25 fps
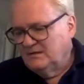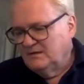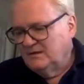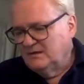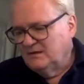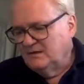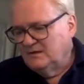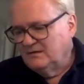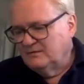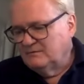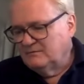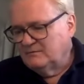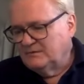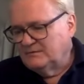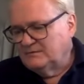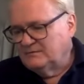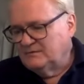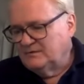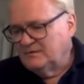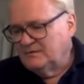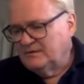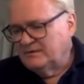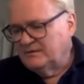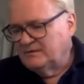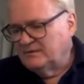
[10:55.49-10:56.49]

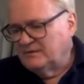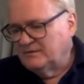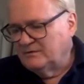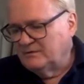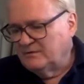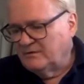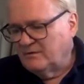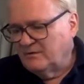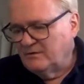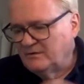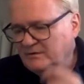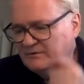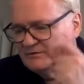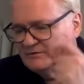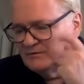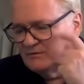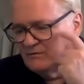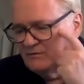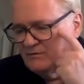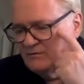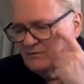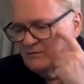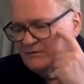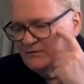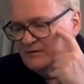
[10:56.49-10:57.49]
and it's
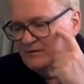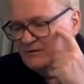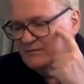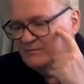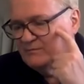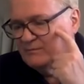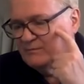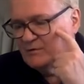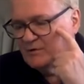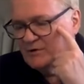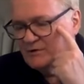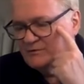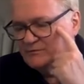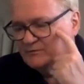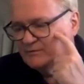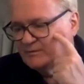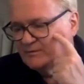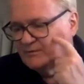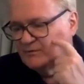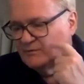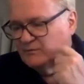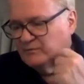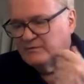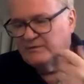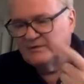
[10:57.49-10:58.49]
all, the
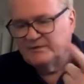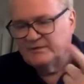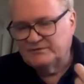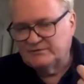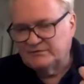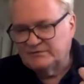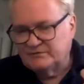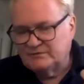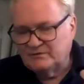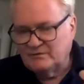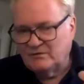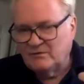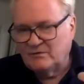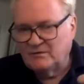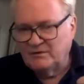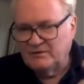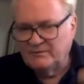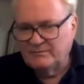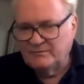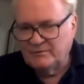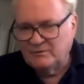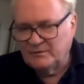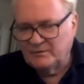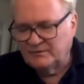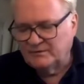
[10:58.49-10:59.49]
entrepreneur is all
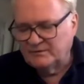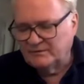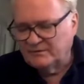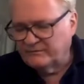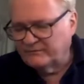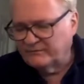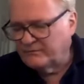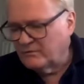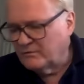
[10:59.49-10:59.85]
important, of